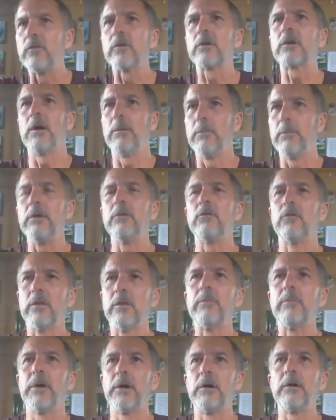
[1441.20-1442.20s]
are coming to
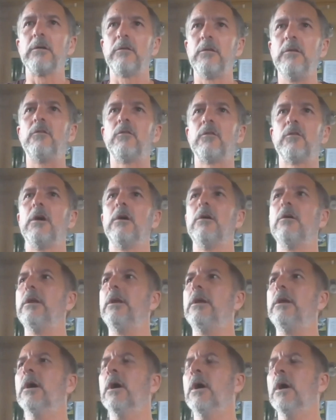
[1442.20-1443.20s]
the party
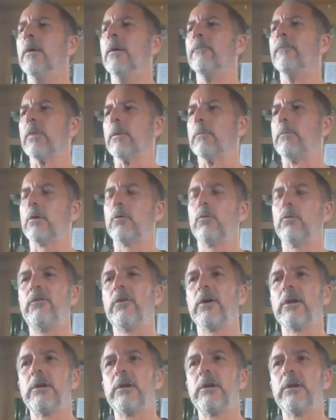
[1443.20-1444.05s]
slowly, but we've had